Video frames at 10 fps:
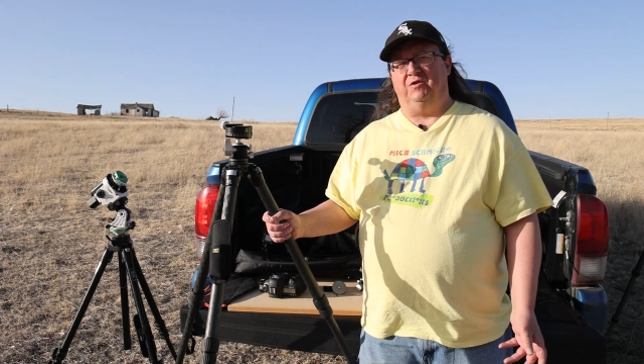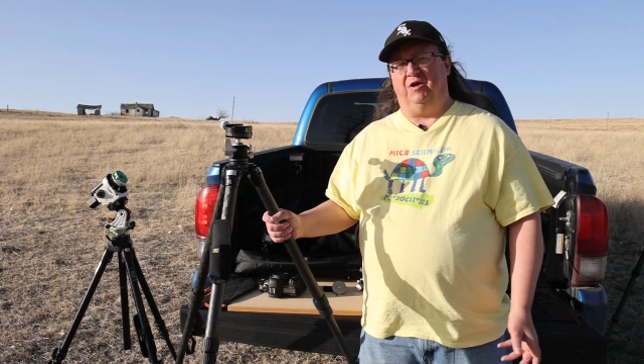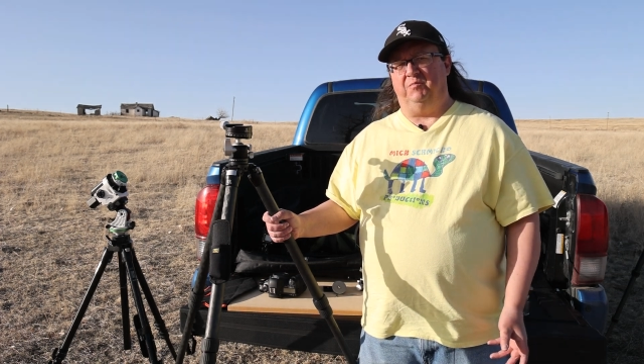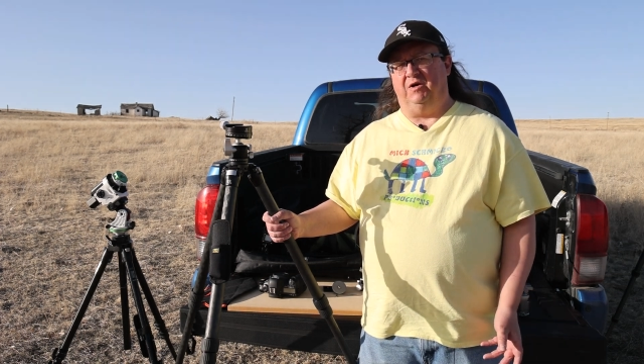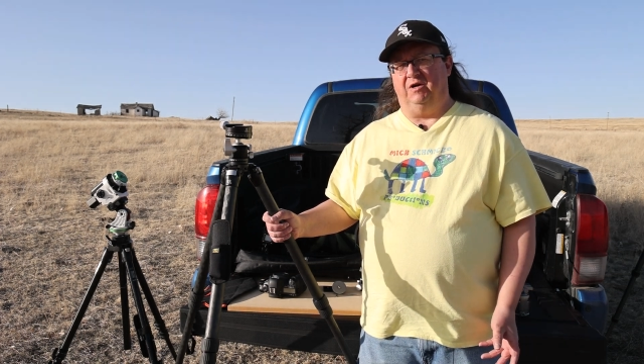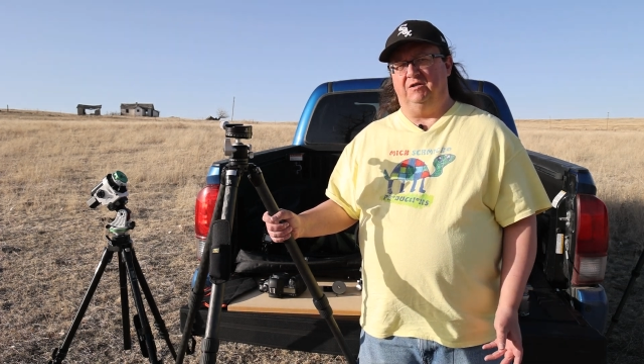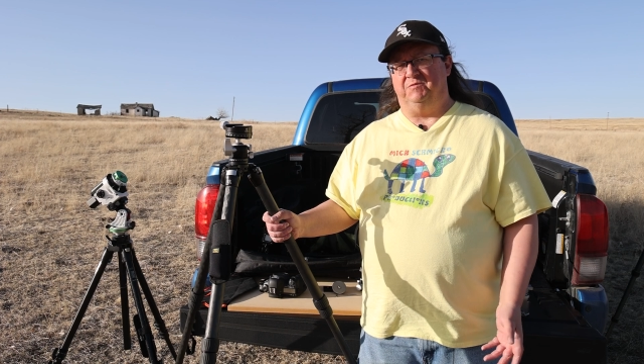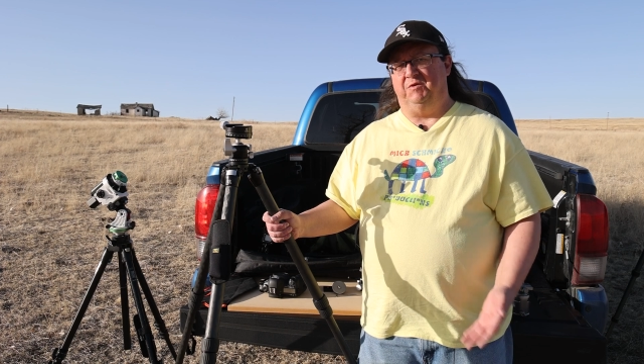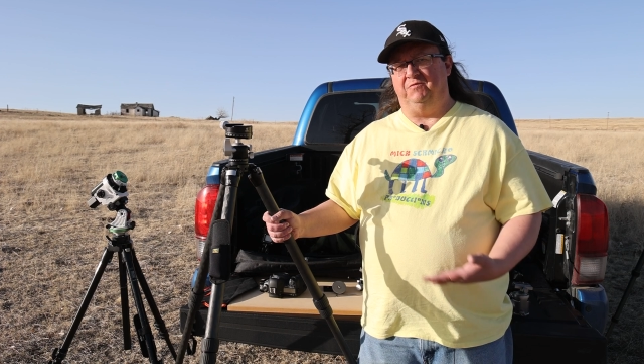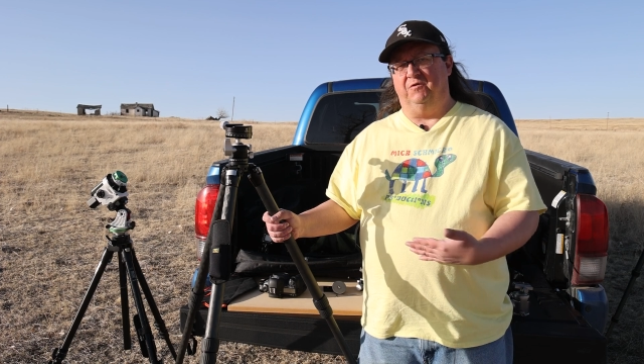
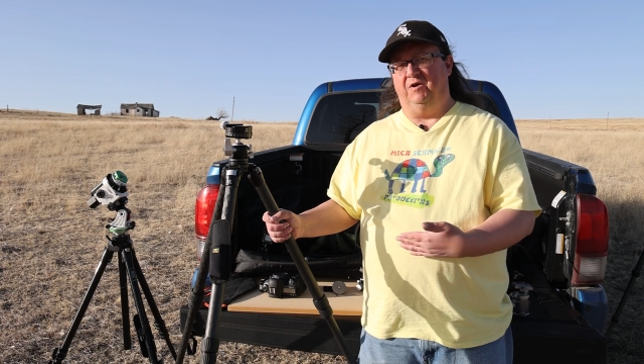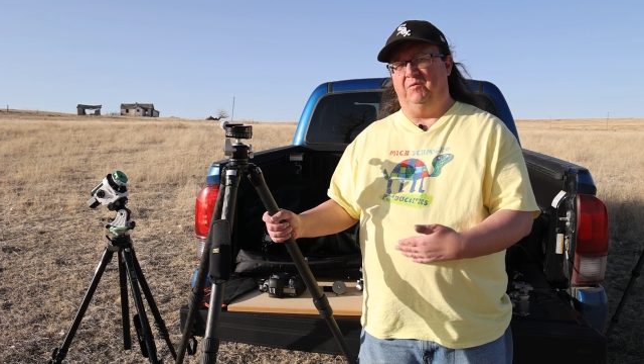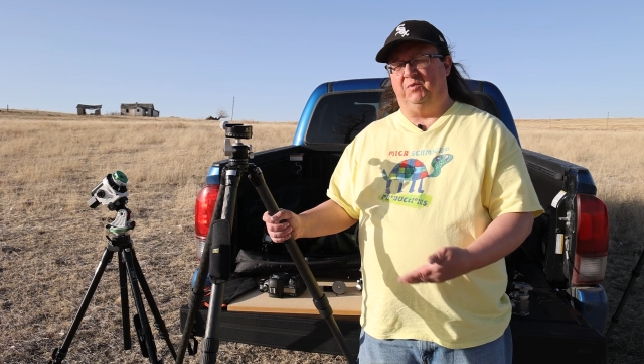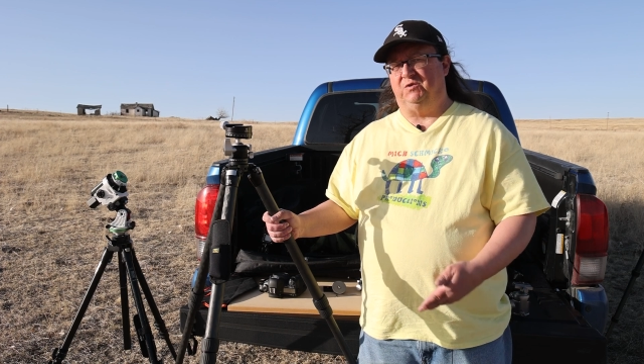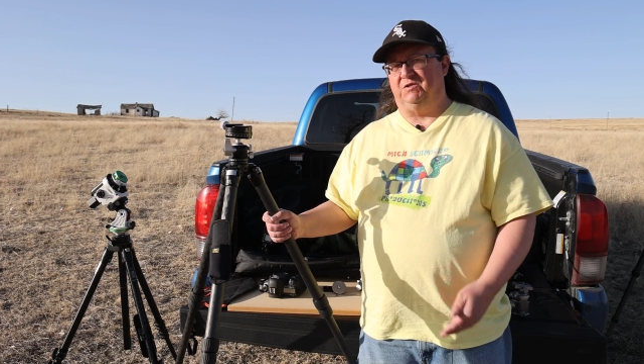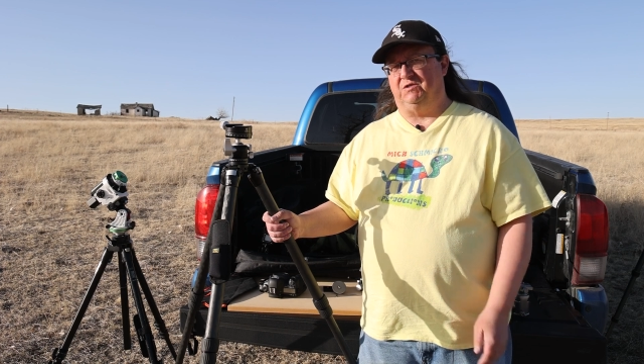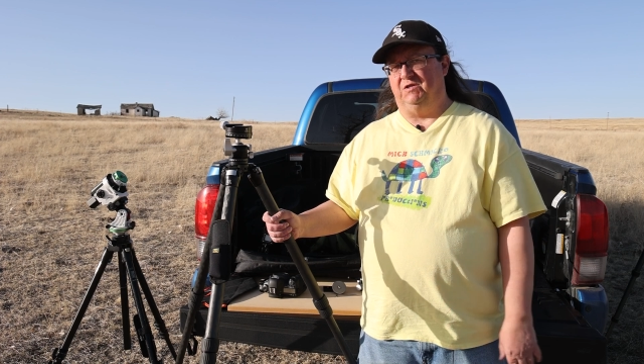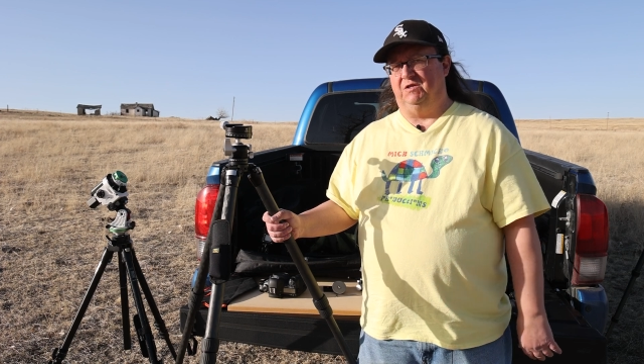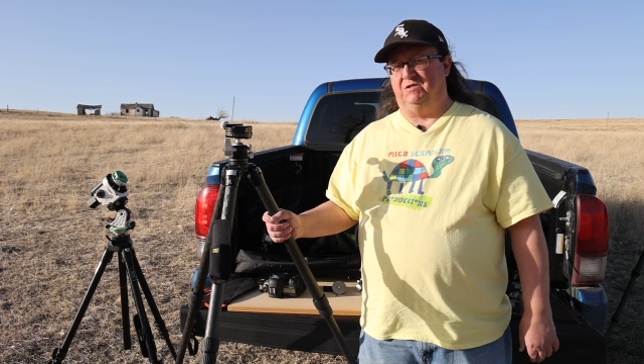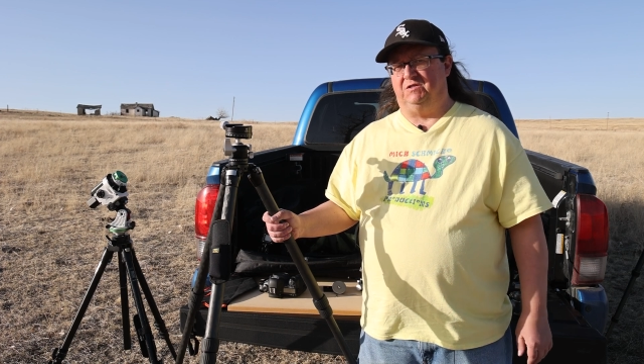tripods before I purchased
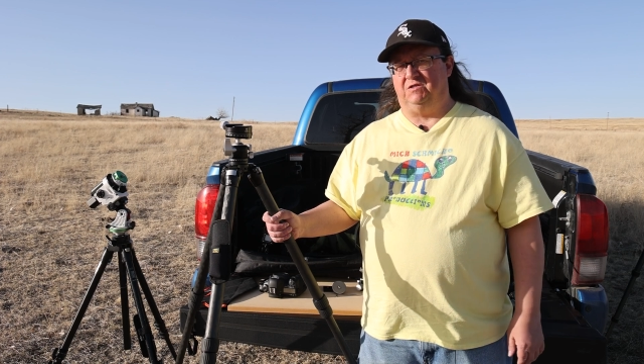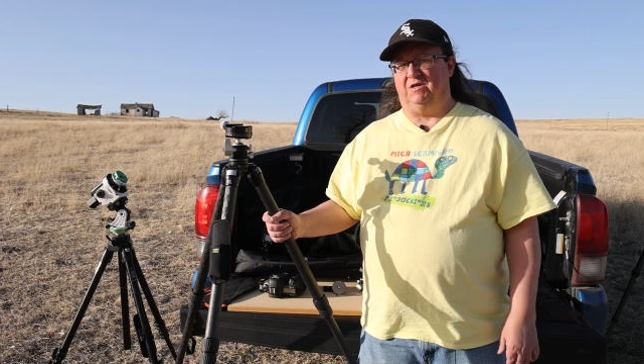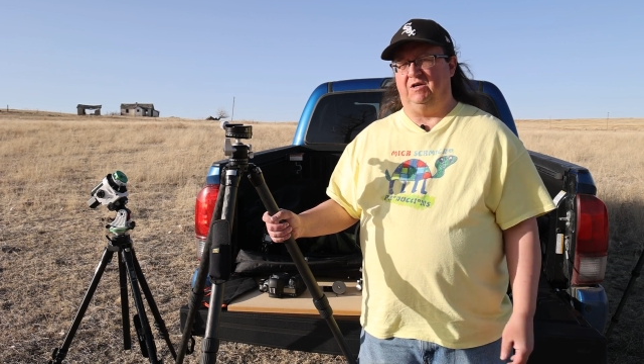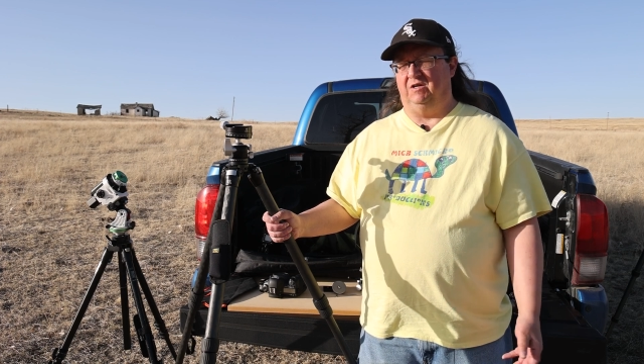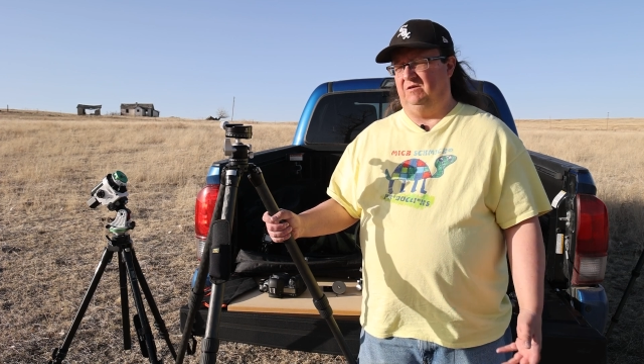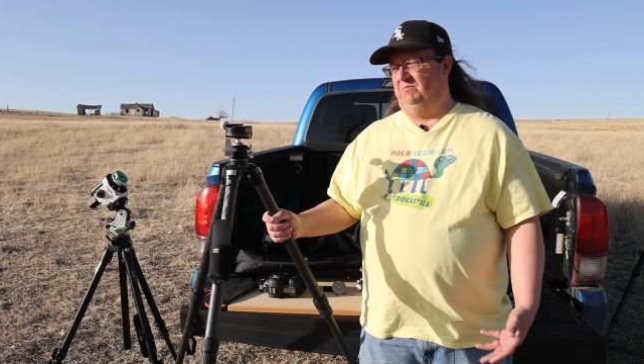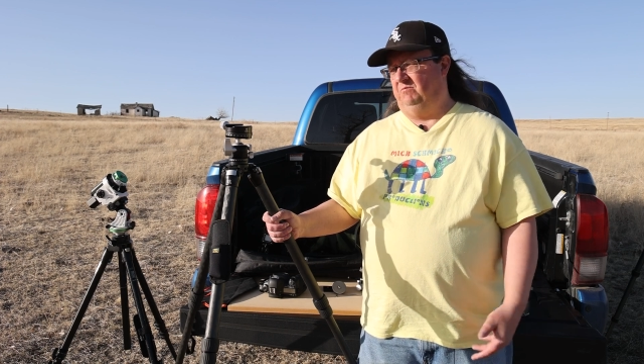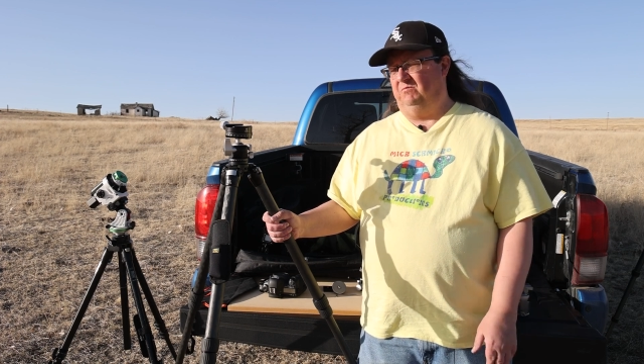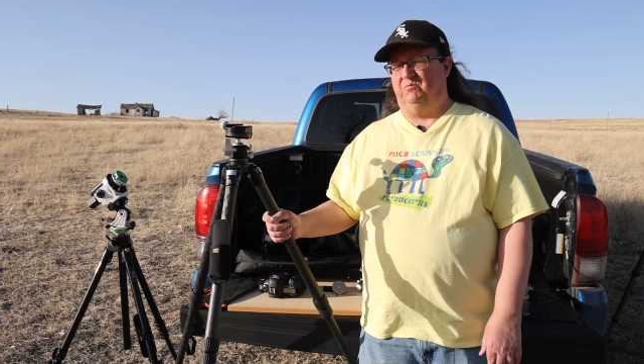this, I